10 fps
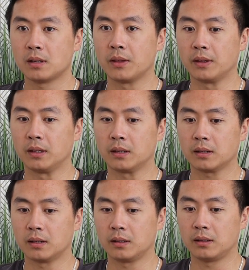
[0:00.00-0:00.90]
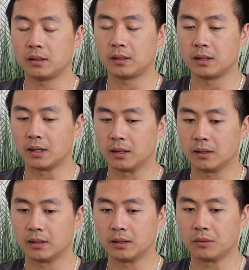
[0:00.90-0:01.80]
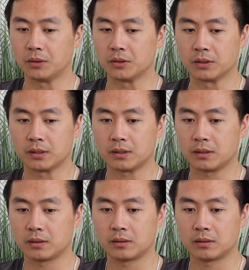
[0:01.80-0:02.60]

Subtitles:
I think, yeah, I think we just